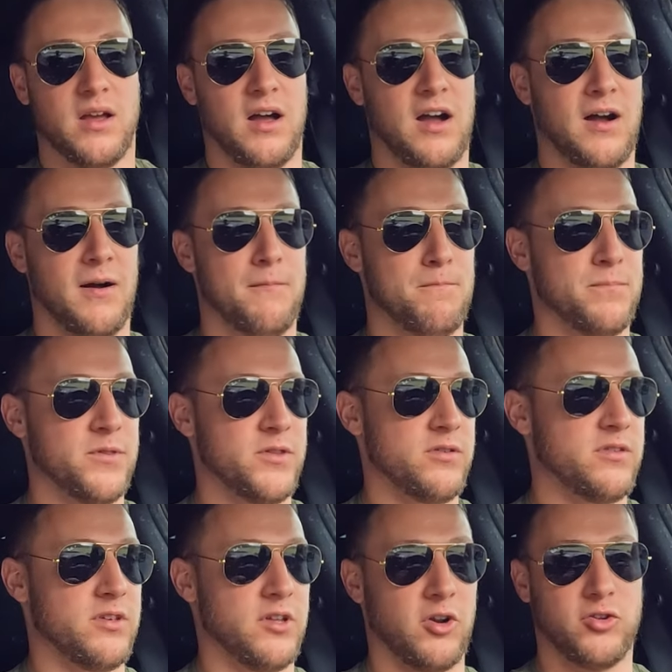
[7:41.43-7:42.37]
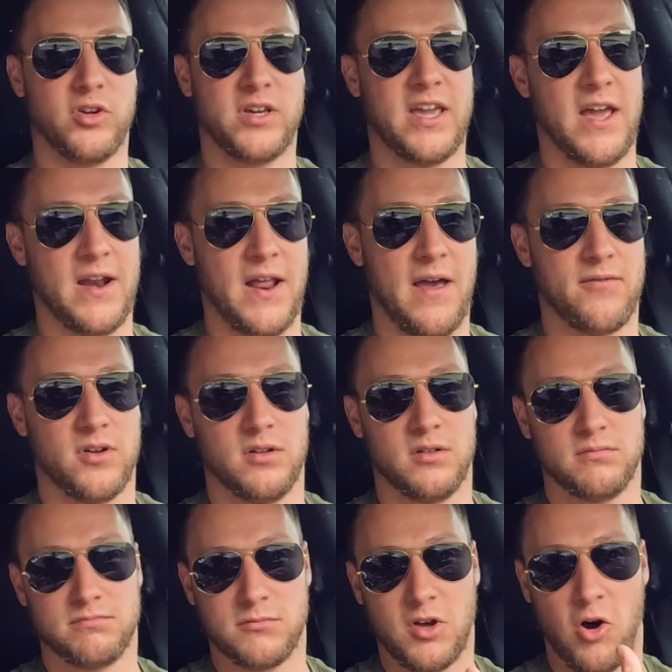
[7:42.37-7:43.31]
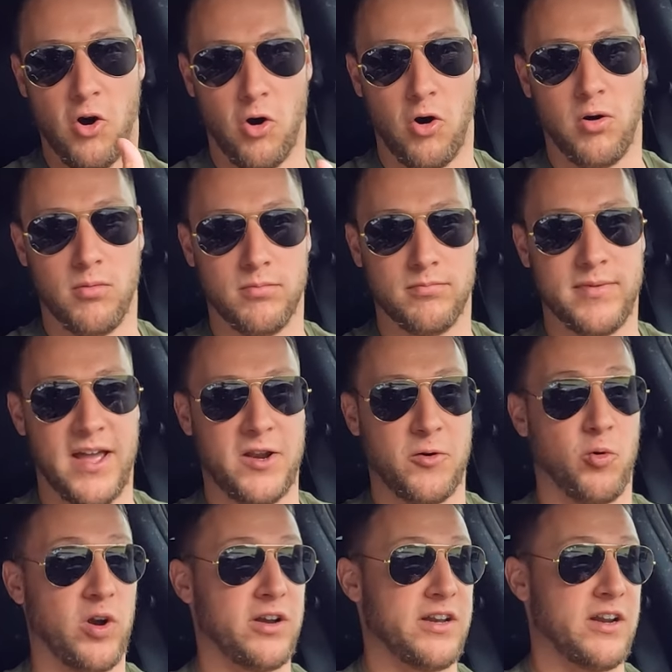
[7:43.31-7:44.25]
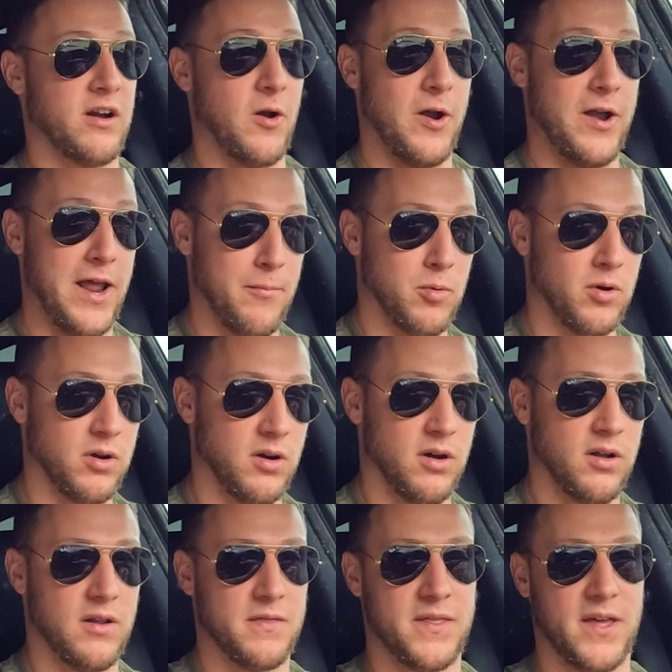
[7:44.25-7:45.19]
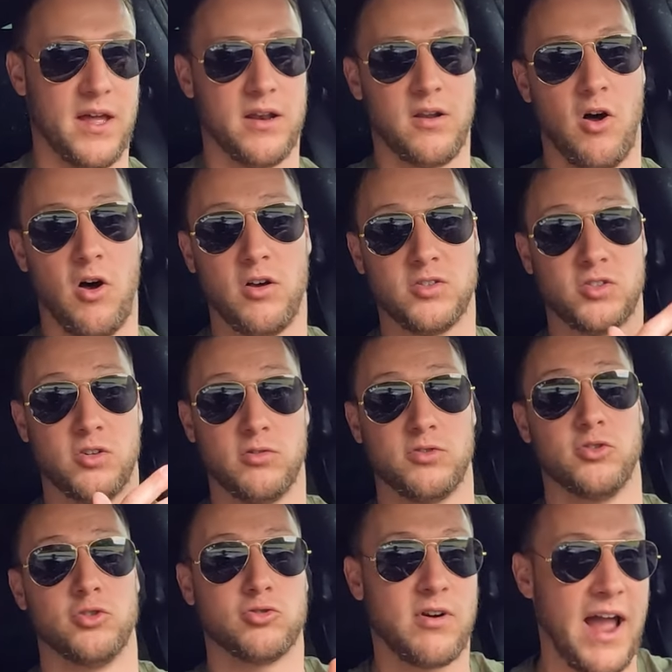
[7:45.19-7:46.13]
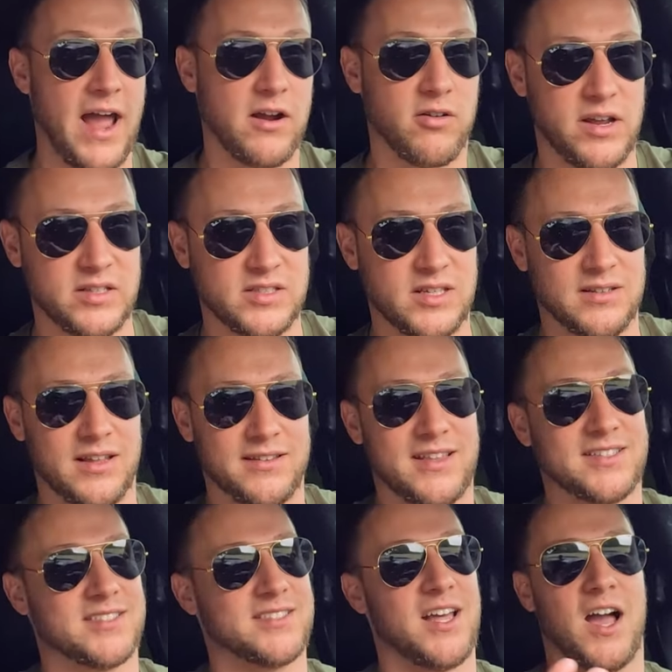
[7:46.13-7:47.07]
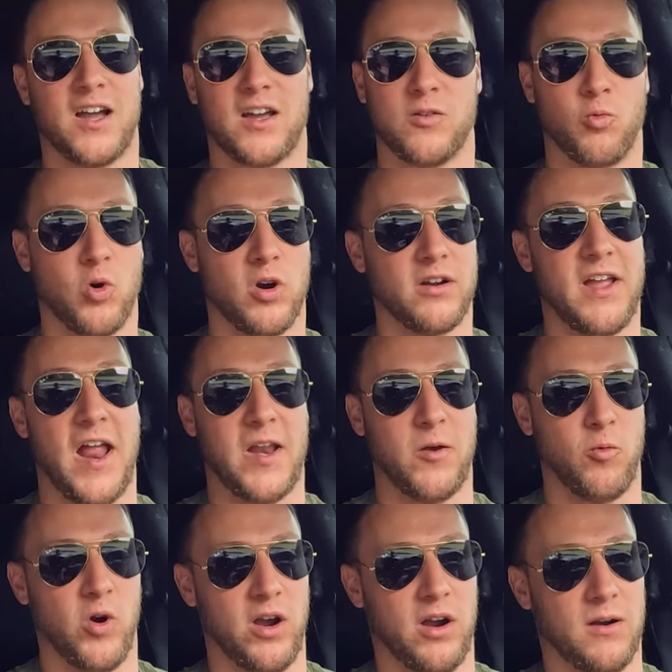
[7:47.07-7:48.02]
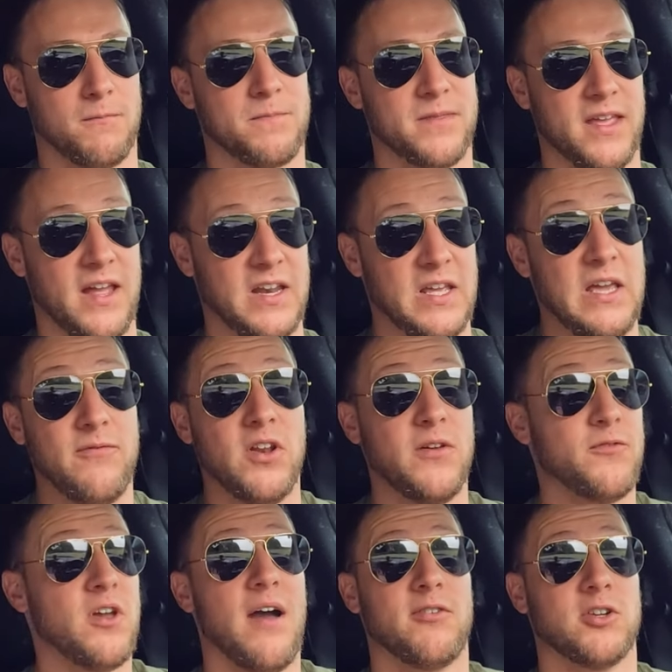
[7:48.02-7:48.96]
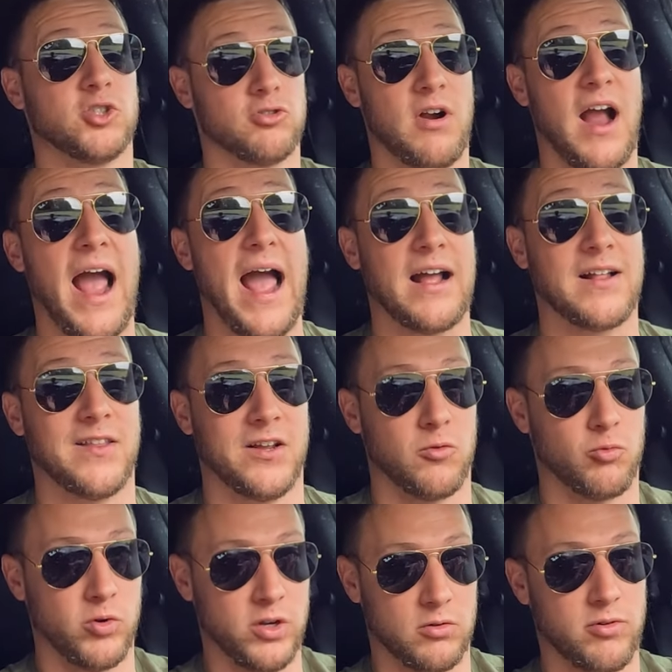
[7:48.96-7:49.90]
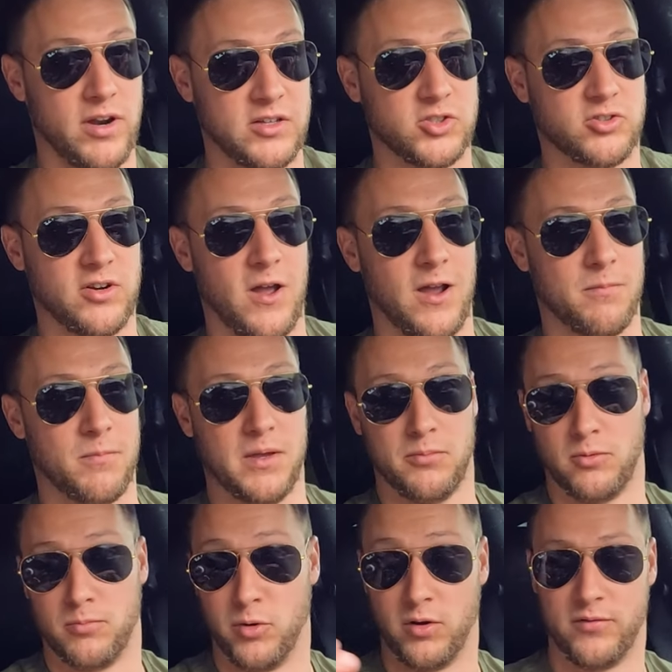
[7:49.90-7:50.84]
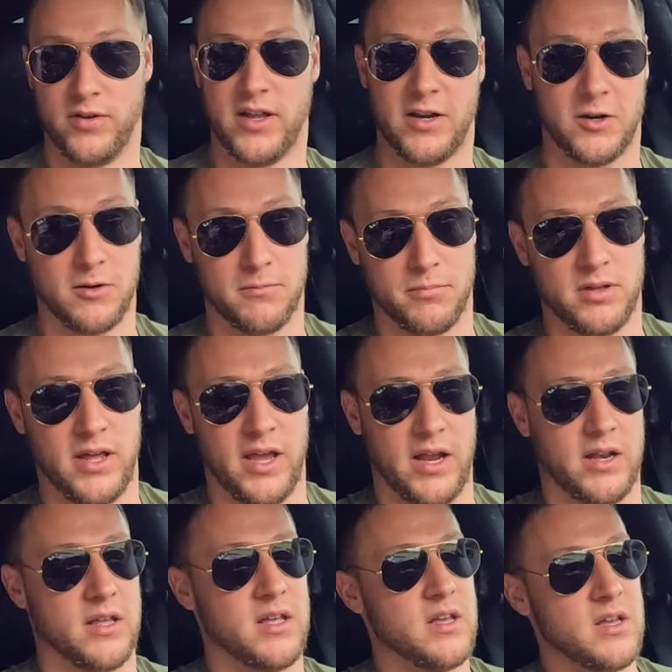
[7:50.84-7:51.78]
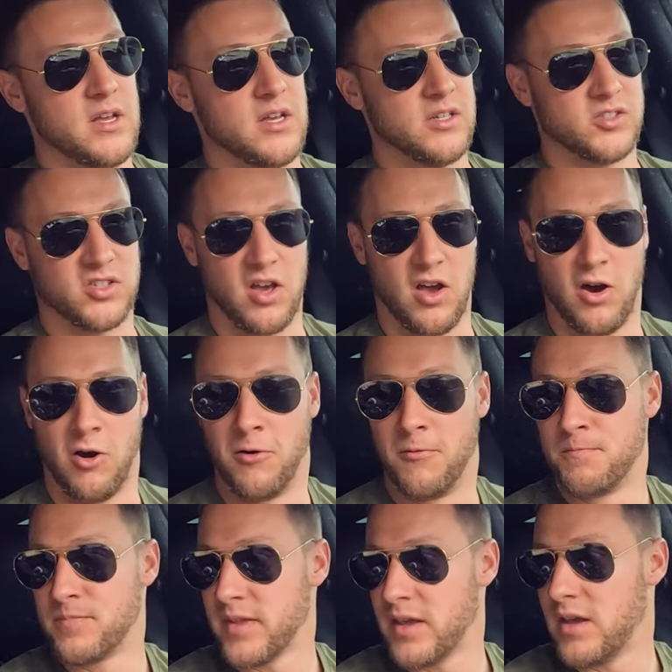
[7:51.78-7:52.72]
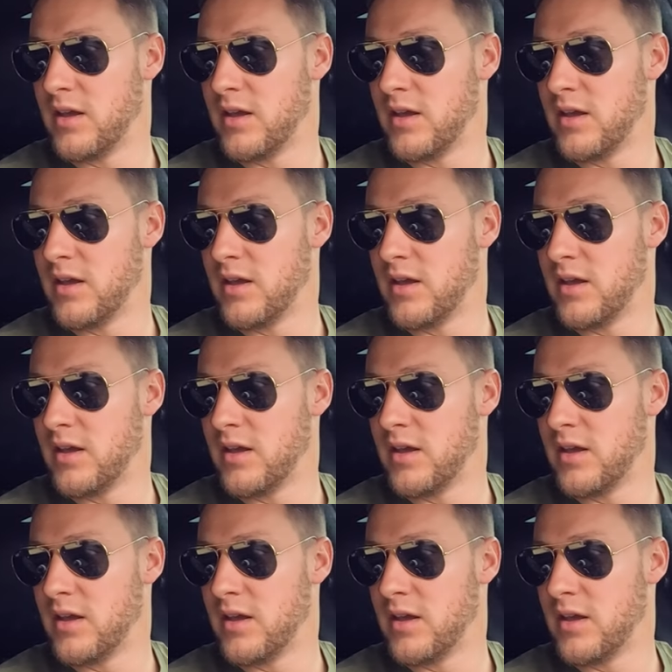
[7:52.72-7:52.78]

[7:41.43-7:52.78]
Um, you know, you can't have a, a, home anywhere near a neighborhood and then also do drag racing. Like that's not going to work anywhere. And even if you have a track, like a real racetrack, people move in and complain. So